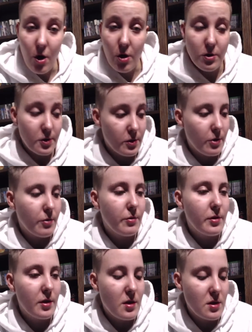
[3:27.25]
Also,
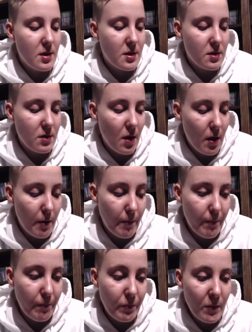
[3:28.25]
this is
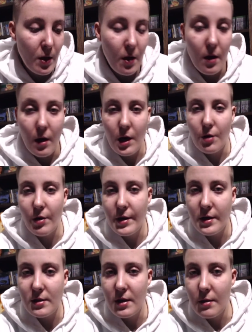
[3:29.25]
a great
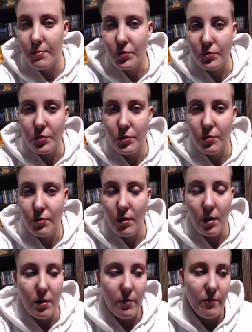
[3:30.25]
example too
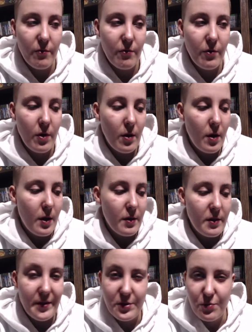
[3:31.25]
of
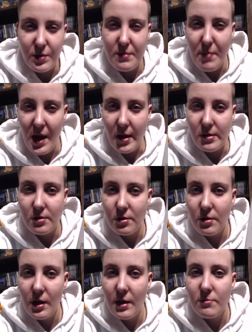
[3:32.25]
these
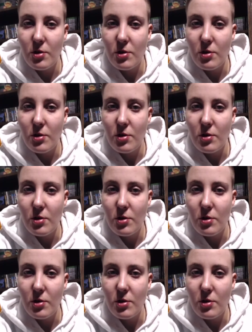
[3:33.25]
remastered games.